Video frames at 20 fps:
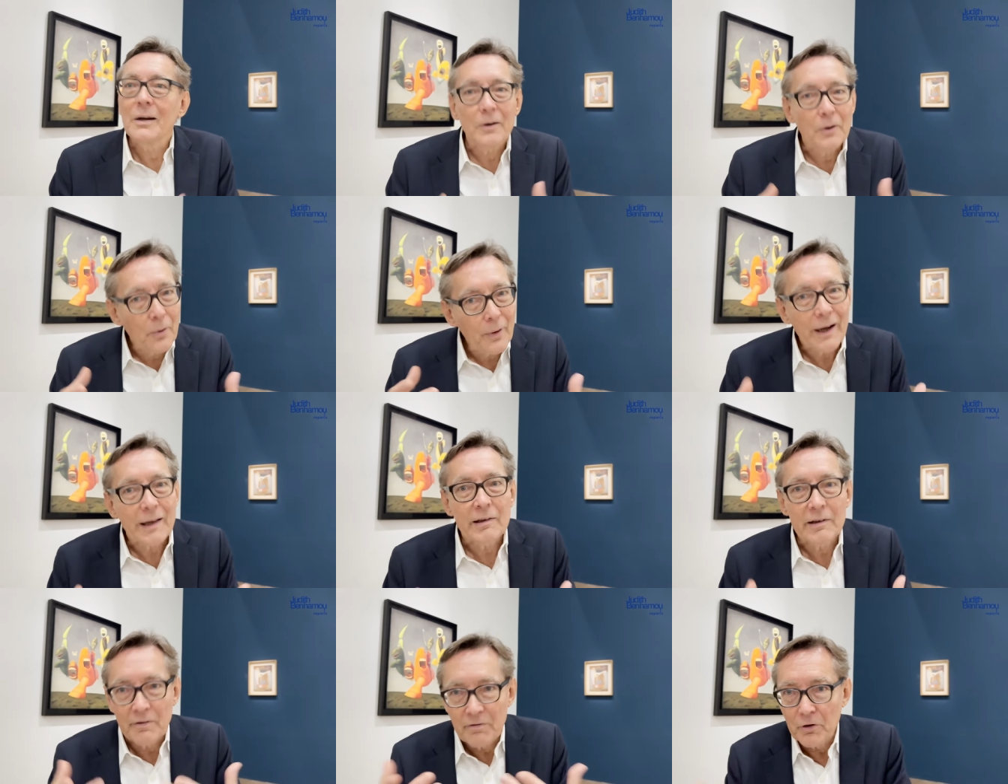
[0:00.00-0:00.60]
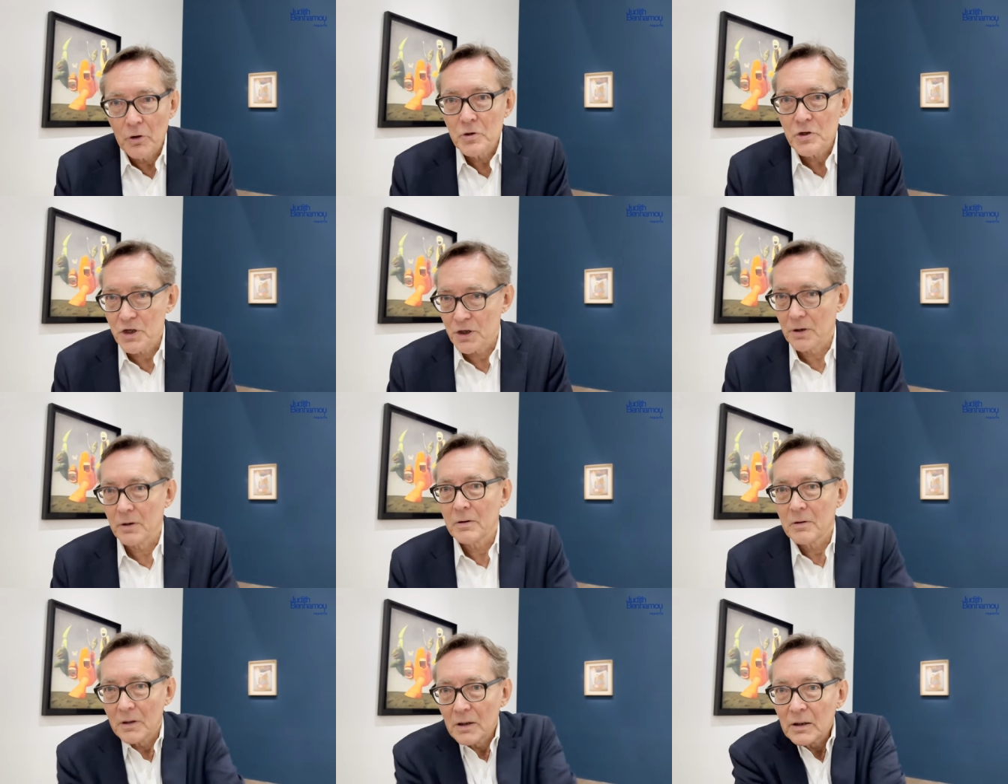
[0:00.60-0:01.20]
great
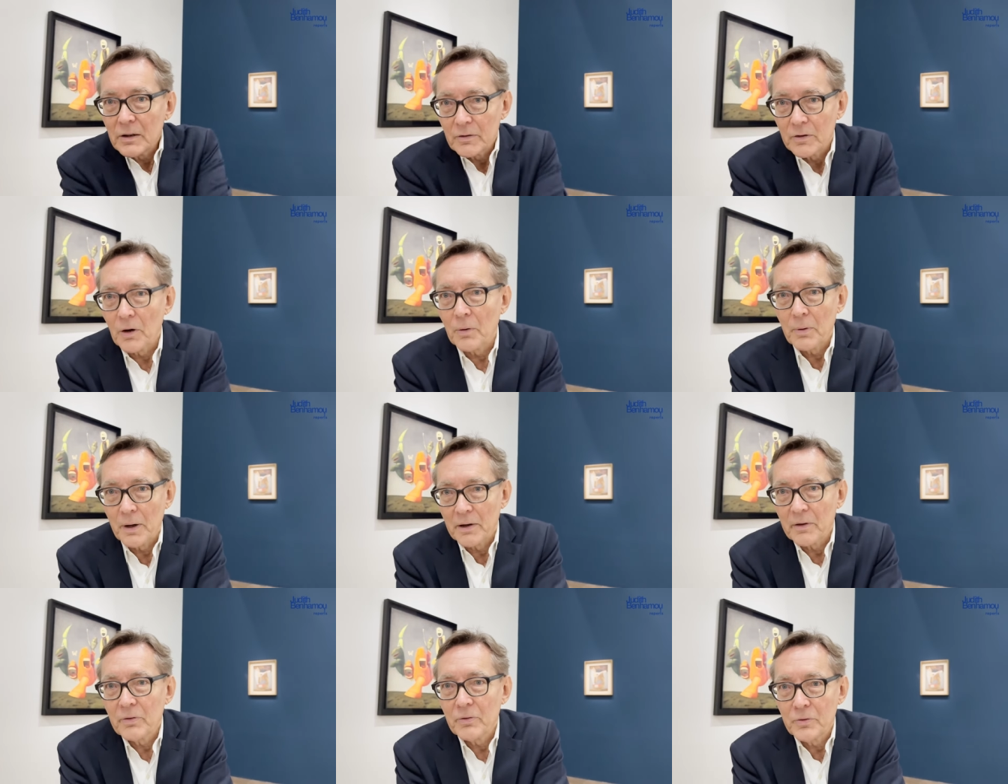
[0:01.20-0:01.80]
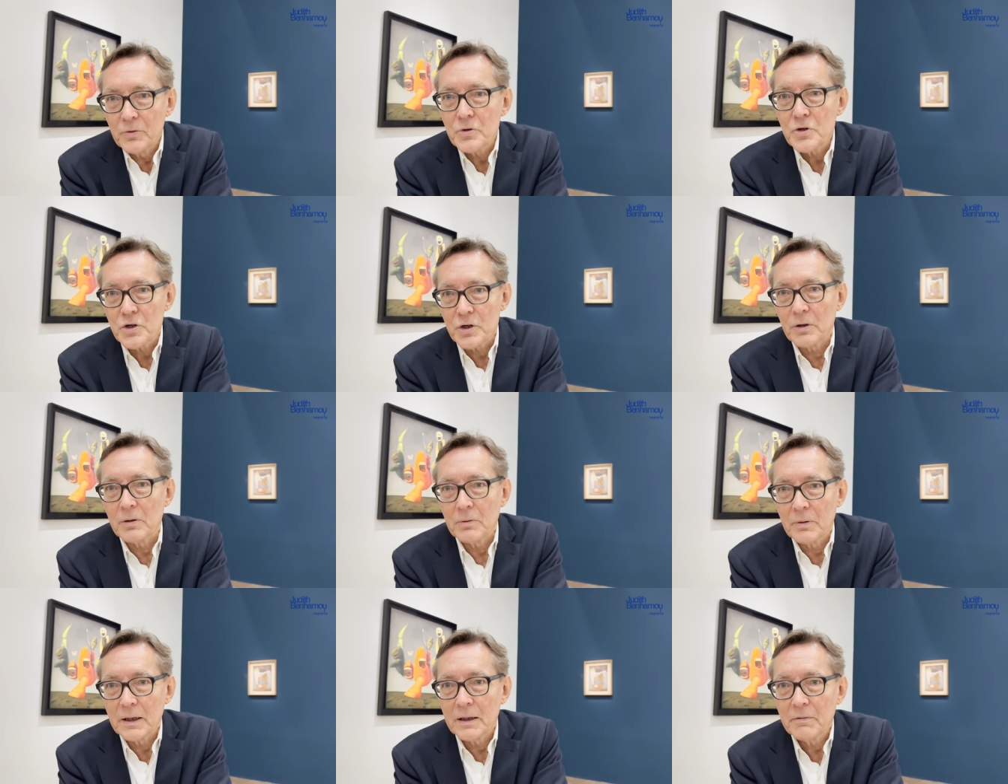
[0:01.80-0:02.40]
devotion toward
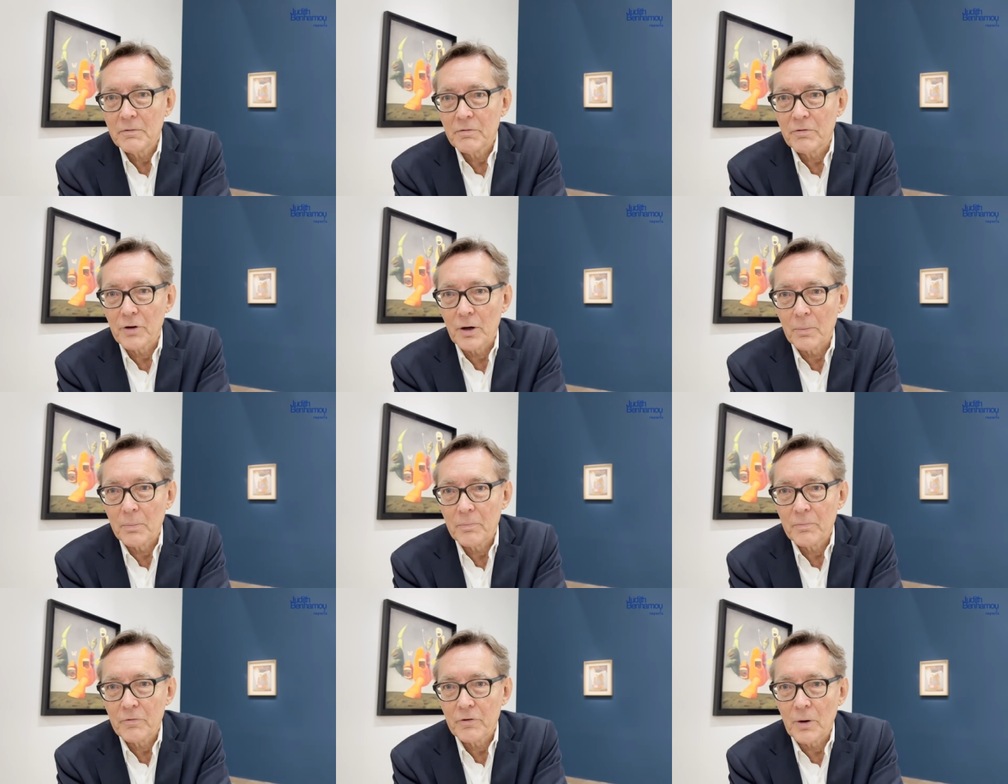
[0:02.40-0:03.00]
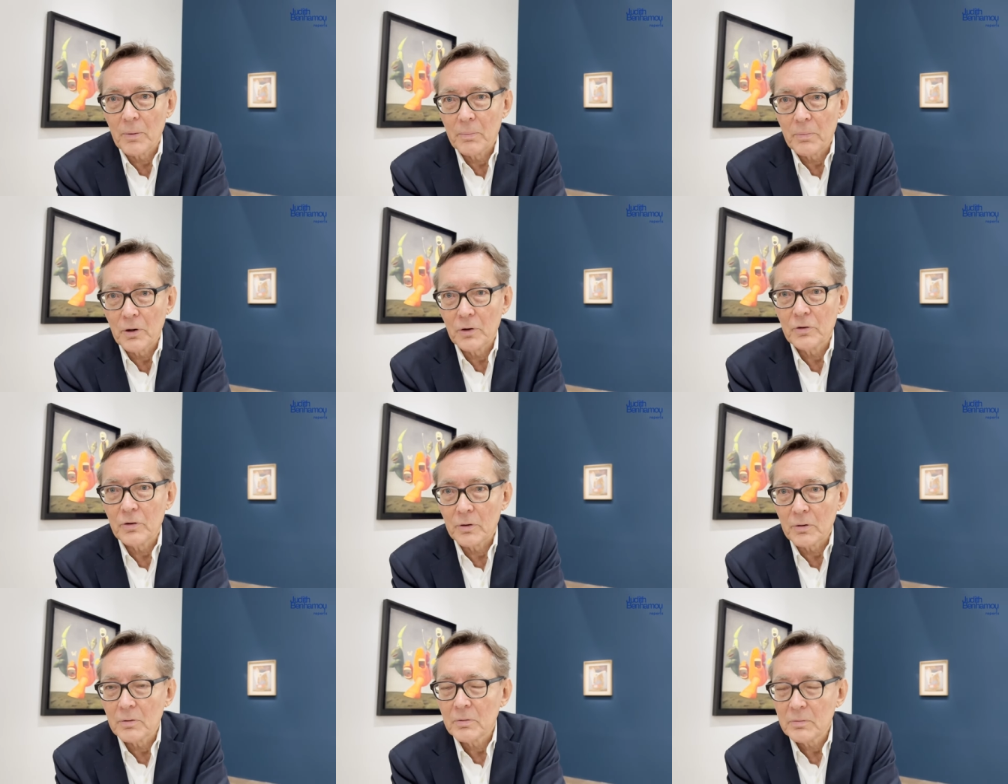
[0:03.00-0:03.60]
Duchamp eh, from, from
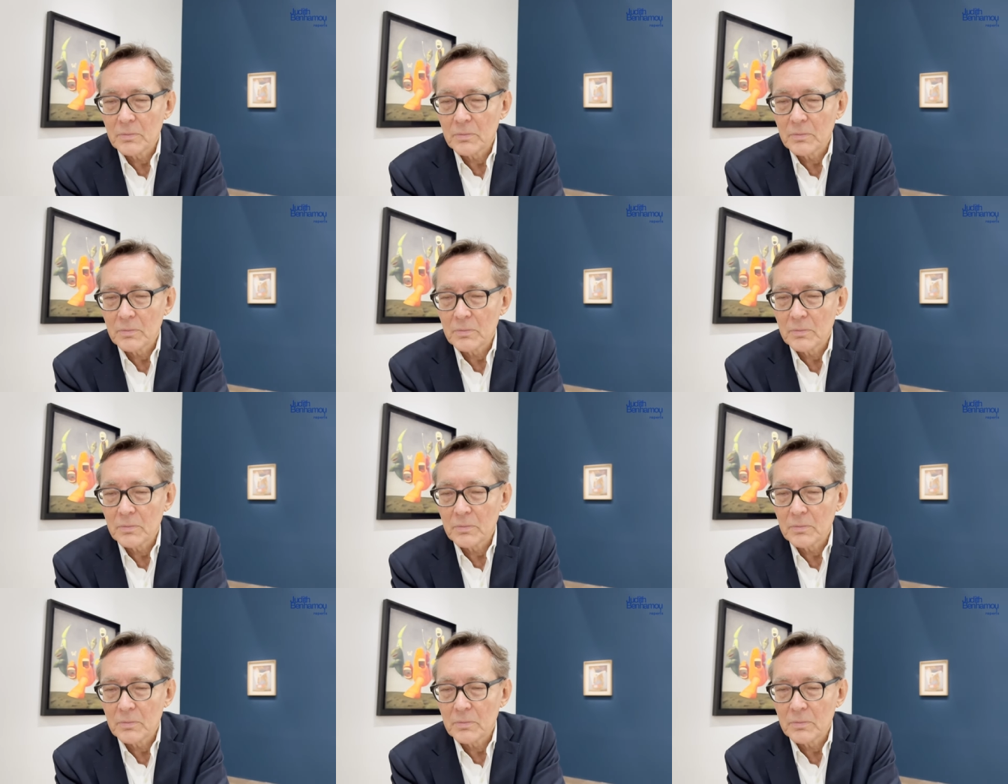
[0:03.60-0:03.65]
Breton.